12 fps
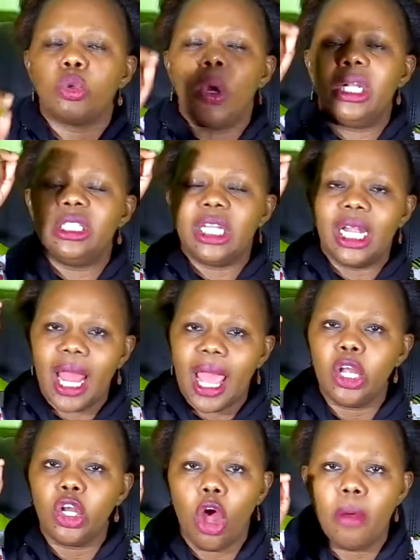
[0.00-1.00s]
will
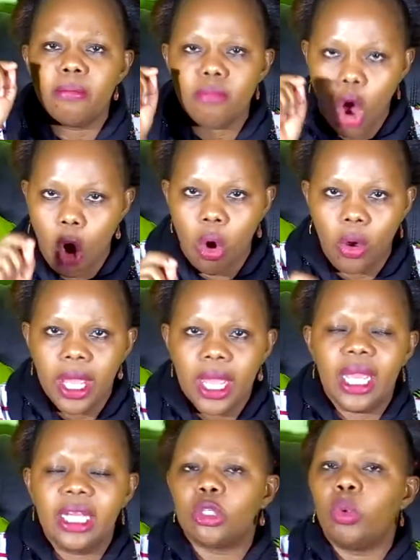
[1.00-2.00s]
delay no more.
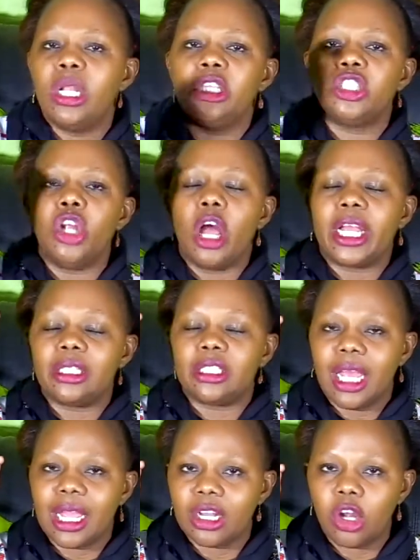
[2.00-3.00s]
It will
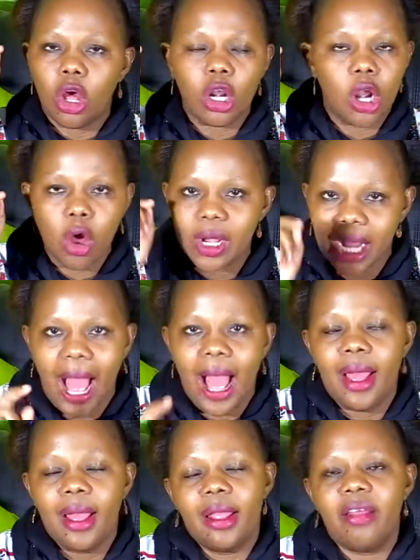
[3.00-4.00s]
take no
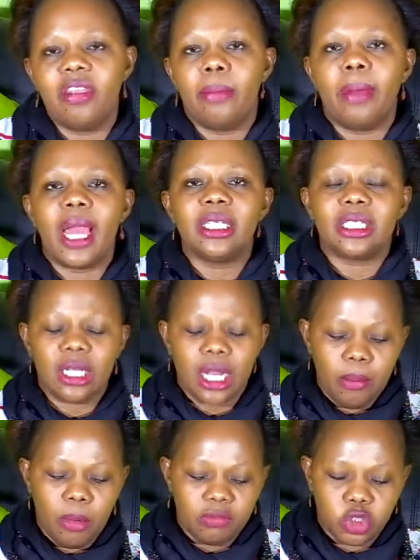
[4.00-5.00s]
longer in the mighty
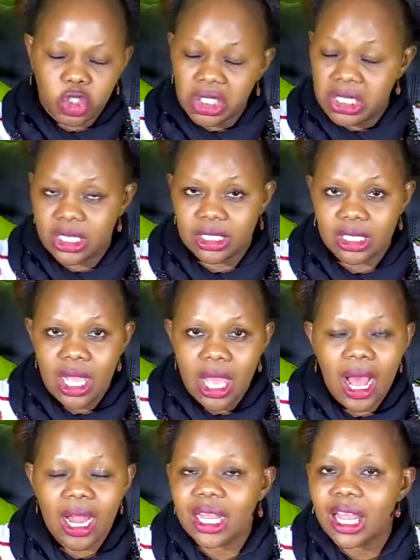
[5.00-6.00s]
name of Jesus.
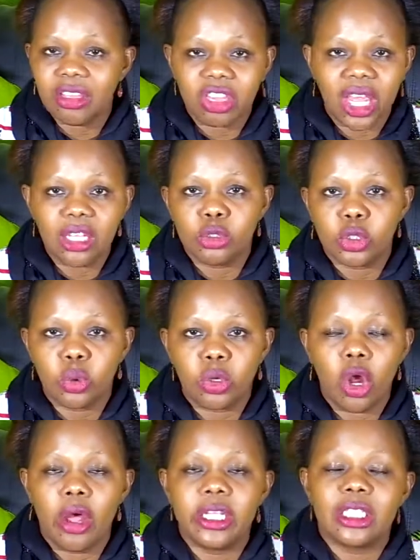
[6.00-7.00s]
Another thing you should
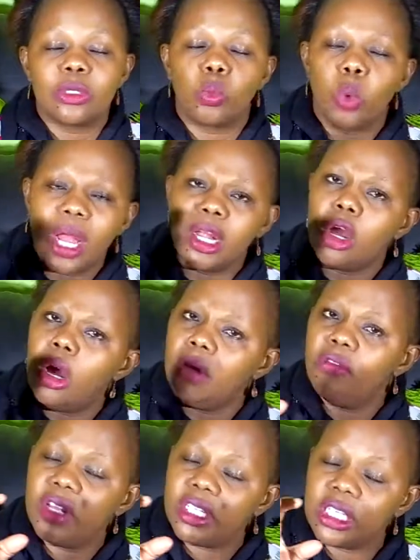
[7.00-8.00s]
know is when
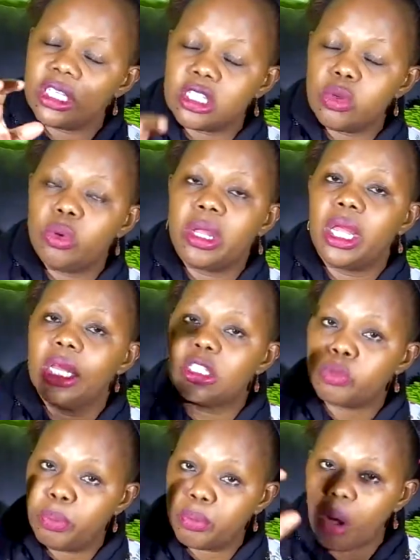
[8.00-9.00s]
God visits you,
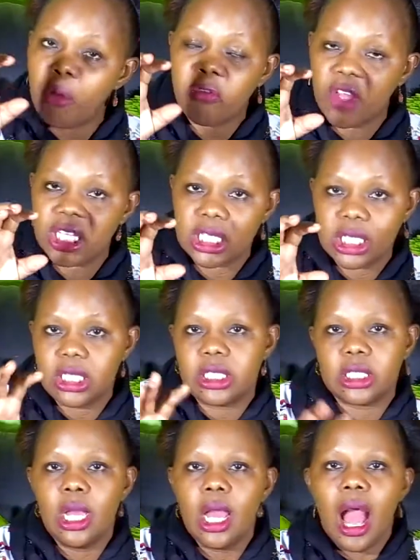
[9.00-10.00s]
his
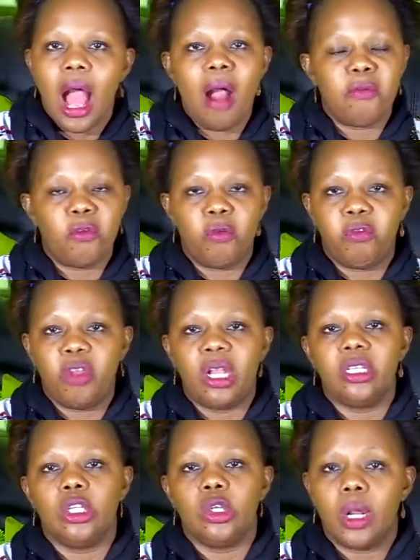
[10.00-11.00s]
prophecies are
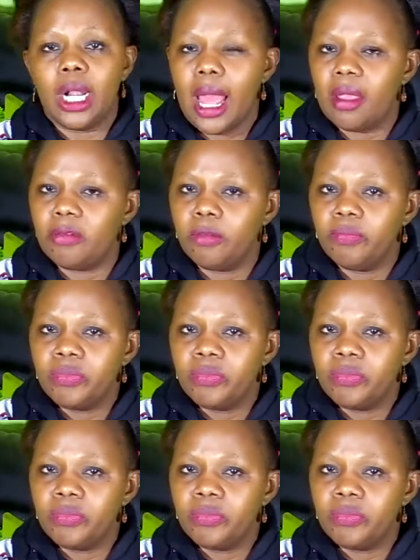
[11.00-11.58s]
fulfilled in your life.